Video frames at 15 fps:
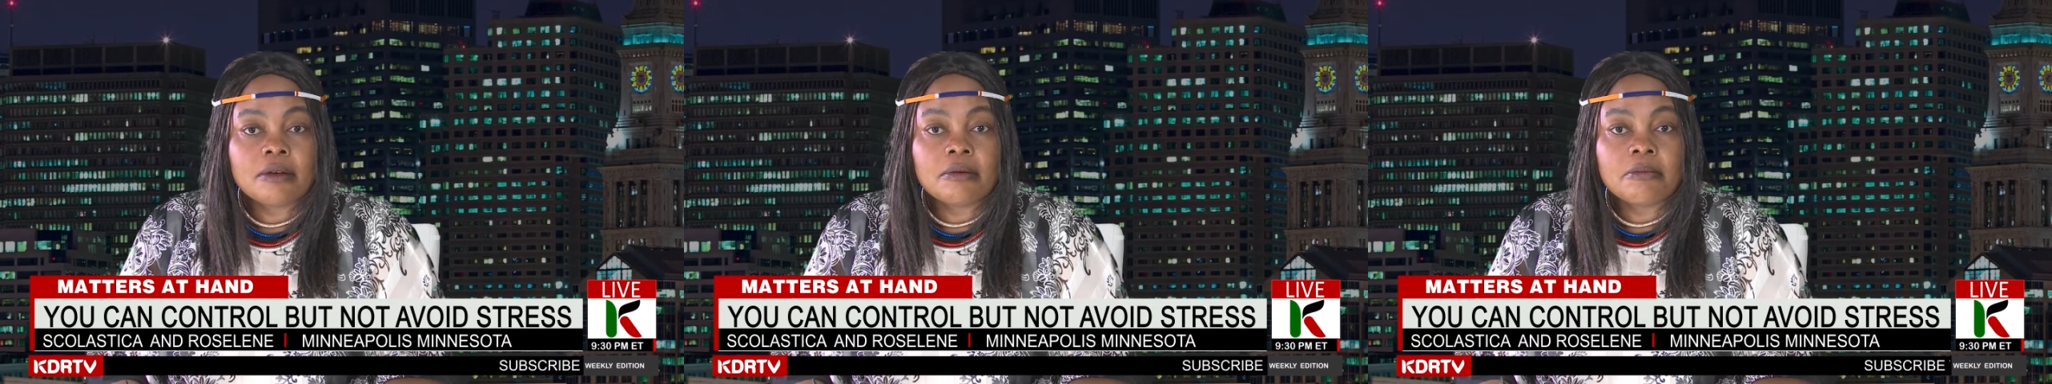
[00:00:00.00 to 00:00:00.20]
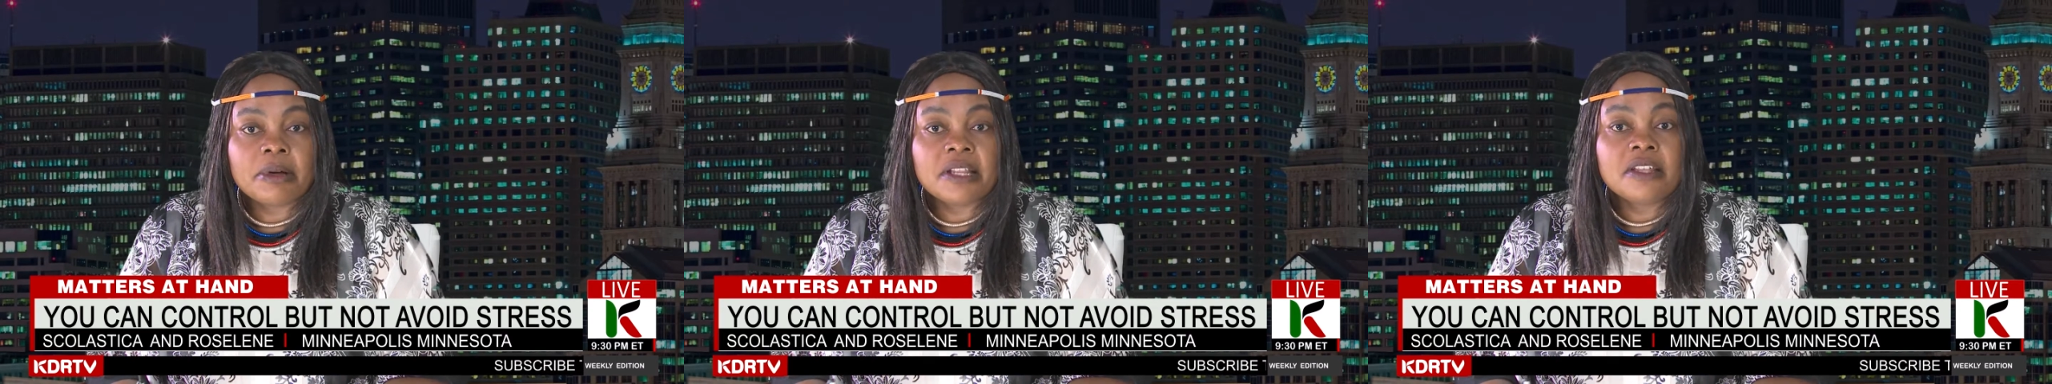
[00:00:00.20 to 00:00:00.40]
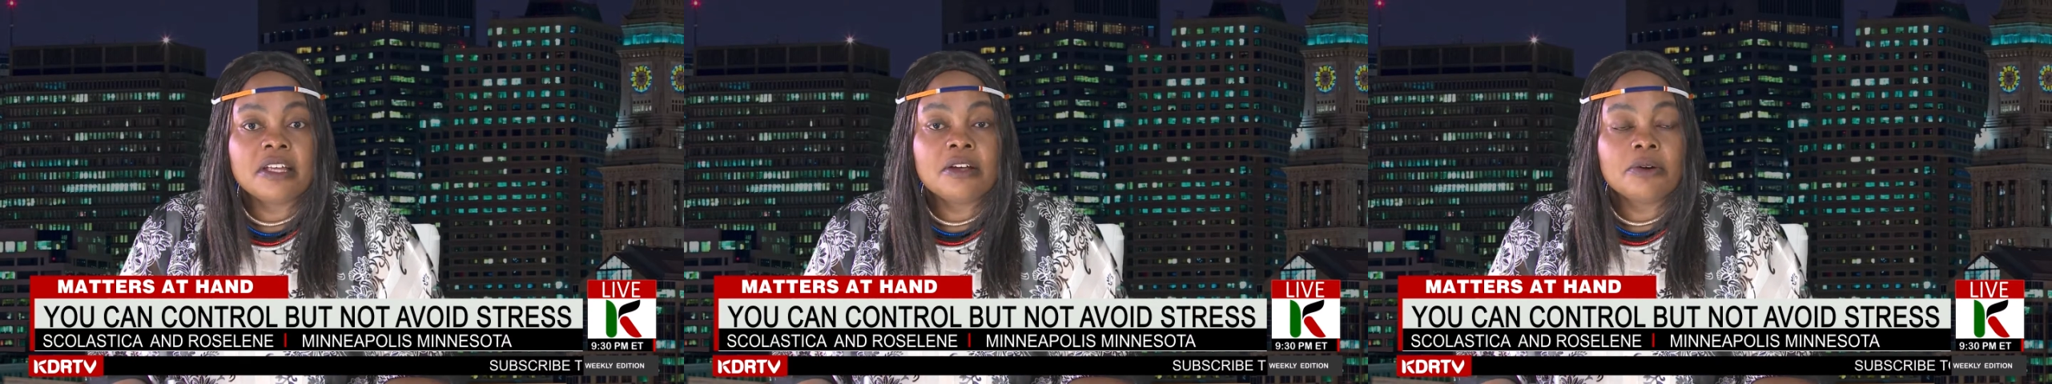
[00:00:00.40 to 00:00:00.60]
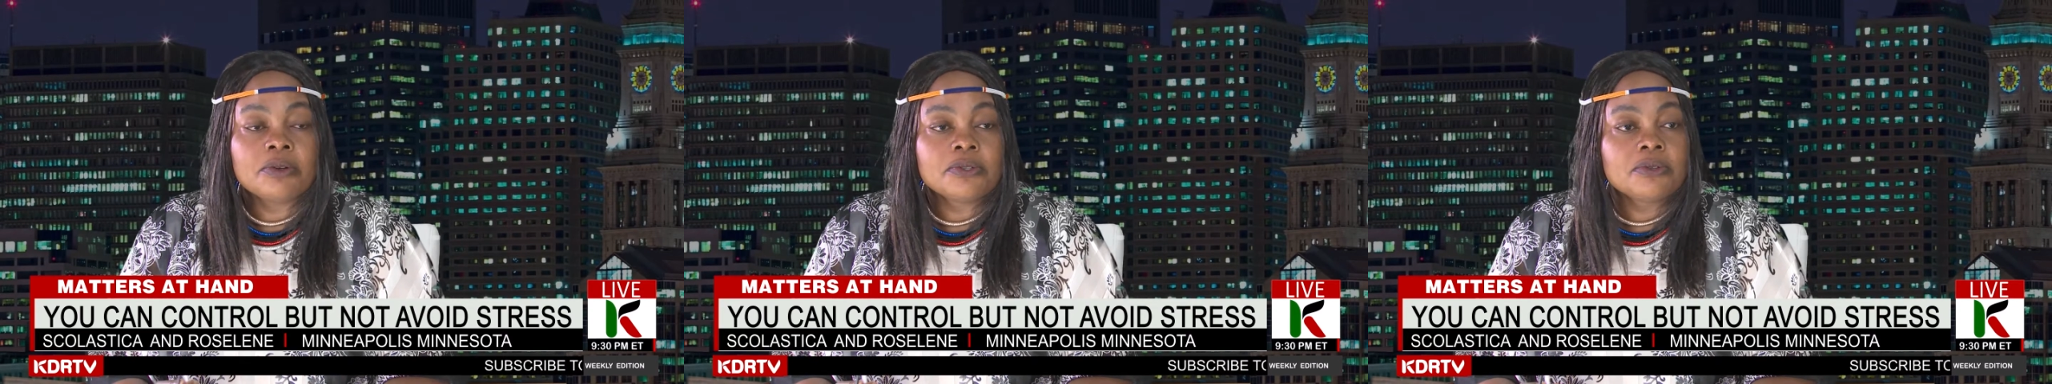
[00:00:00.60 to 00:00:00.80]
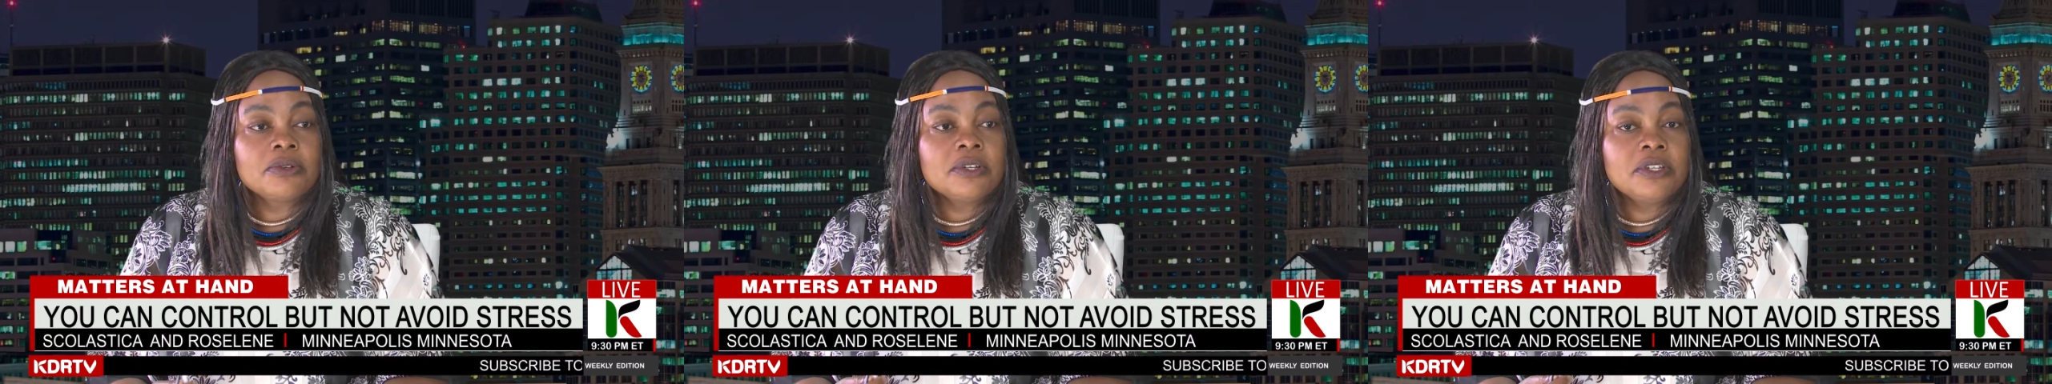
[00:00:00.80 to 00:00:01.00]
But they
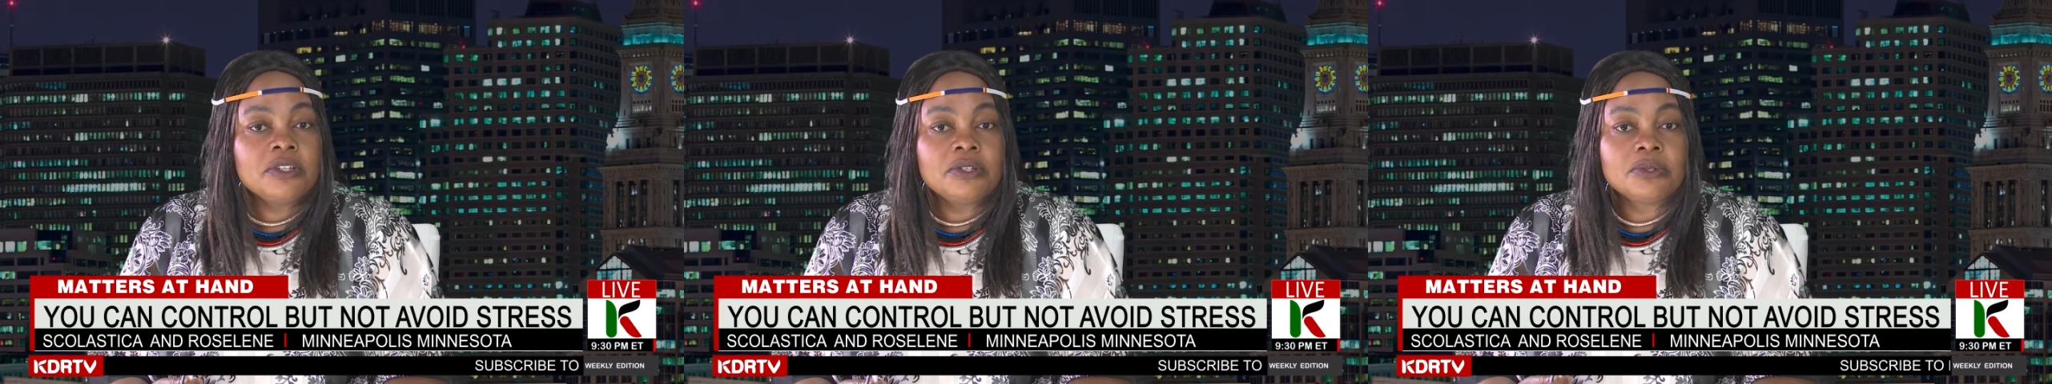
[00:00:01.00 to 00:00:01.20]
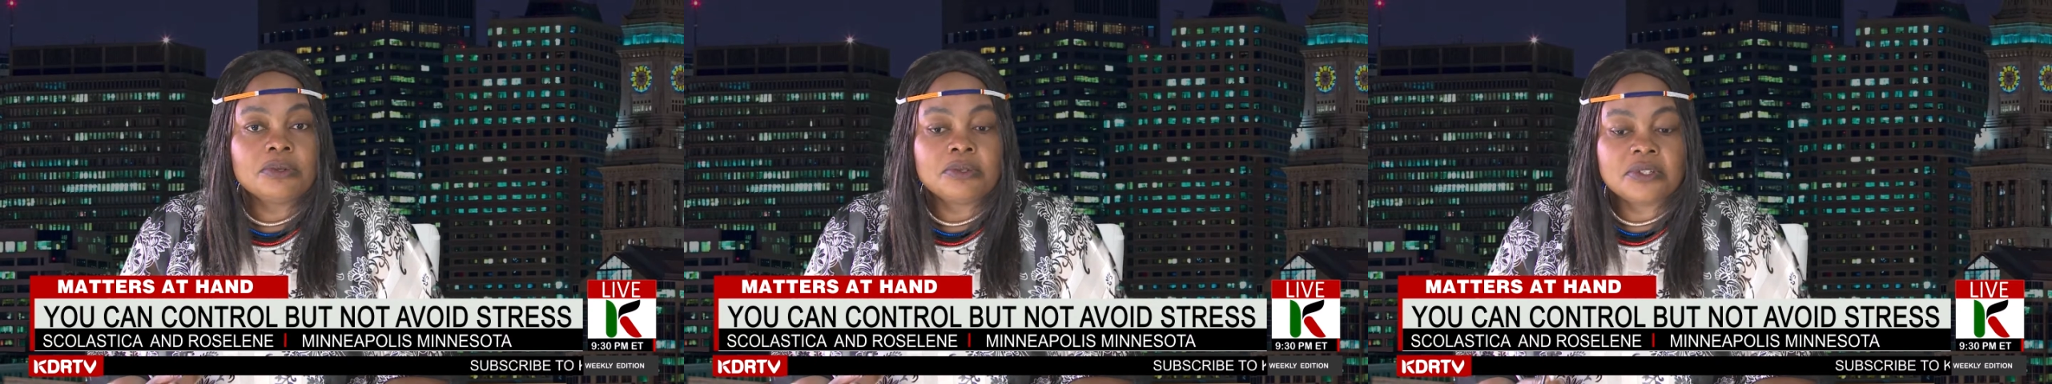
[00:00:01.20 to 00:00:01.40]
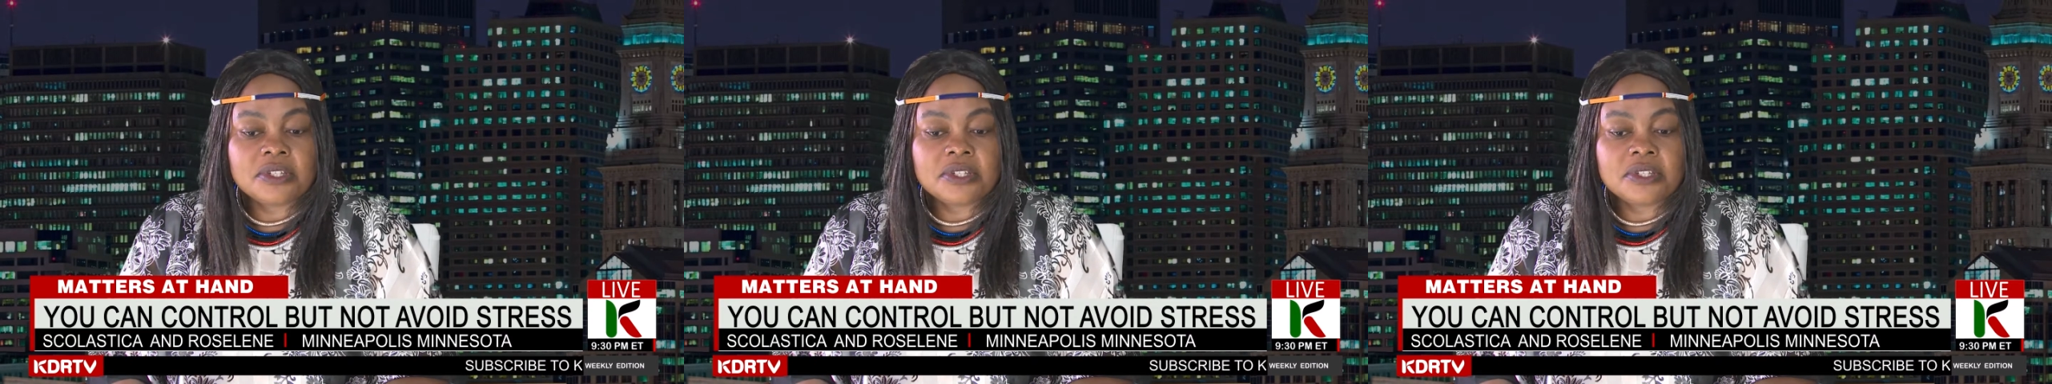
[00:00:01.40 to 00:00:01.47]
also need to